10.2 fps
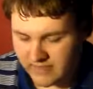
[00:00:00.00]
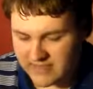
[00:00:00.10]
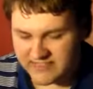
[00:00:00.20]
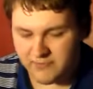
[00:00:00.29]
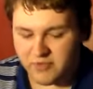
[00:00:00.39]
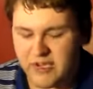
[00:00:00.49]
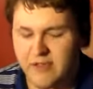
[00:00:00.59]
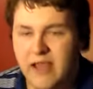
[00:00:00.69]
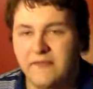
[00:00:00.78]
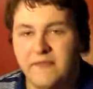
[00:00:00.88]
His
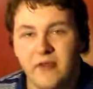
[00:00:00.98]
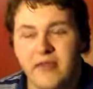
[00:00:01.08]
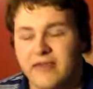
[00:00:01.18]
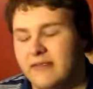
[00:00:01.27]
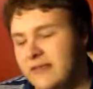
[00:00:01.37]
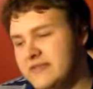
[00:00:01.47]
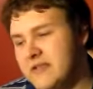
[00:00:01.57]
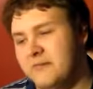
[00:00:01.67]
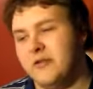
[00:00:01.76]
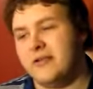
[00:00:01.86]
uppercut, I felt like his
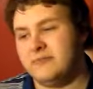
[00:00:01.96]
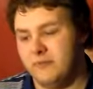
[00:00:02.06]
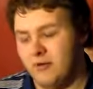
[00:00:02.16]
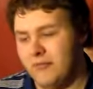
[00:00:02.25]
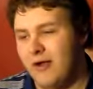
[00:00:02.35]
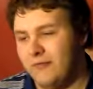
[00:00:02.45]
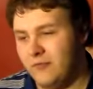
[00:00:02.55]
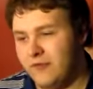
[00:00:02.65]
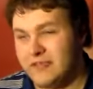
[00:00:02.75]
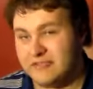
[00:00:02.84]
uppercuts were more
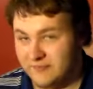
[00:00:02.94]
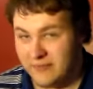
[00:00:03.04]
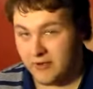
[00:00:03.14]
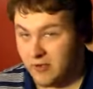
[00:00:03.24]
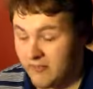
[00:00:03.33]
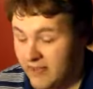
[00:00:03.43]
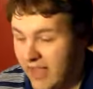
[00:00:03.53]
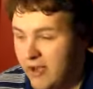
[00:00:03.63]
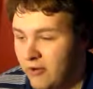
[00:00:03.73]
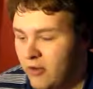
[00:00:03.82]
powerful because of medical,
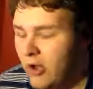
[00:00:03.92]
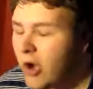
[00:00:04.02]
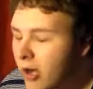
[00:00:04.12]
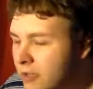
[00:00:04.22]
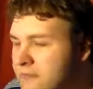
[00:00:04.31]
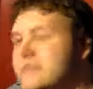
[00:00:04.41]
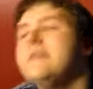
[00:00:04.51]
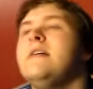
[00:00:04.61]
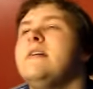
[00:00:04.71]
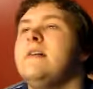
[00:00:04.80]
mechanical arms,
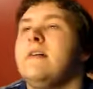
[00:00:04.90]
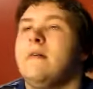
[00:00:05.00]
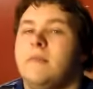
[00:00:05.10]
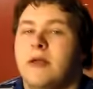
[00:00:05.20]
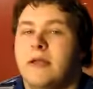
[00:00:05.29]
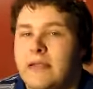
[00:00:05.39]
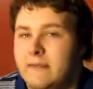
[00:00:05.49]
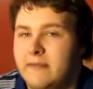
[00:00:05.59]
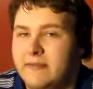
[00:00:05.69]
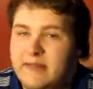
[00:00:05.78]
but I
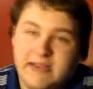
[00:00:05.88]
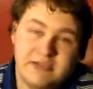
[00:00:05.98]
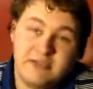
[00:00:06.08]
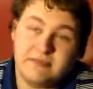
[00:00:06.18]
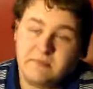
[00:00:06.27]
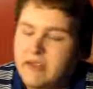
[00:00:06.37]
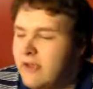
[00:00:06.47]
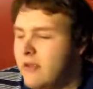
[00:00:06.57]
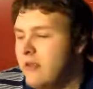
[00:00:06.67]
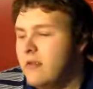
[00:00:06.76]
mean that's just me.